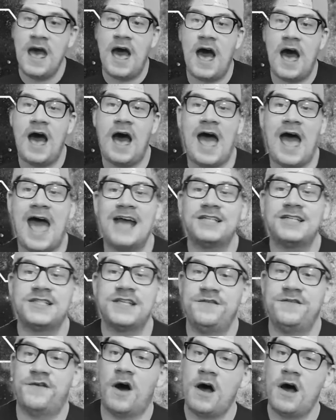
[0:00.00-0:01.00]
Ashley
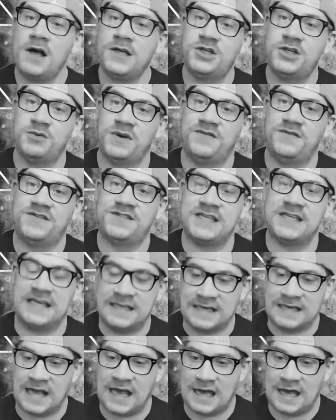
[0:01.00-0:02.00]
Vox, who we've
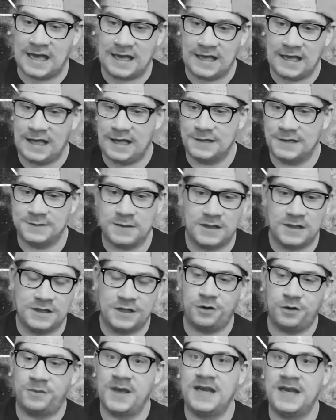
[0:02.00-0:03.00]
seen a
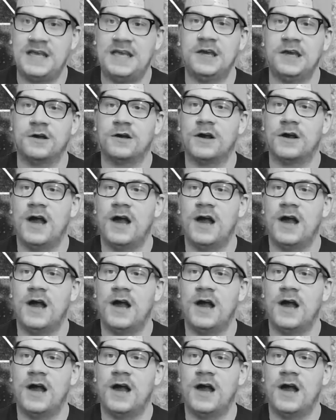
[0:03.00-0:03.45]
little bit here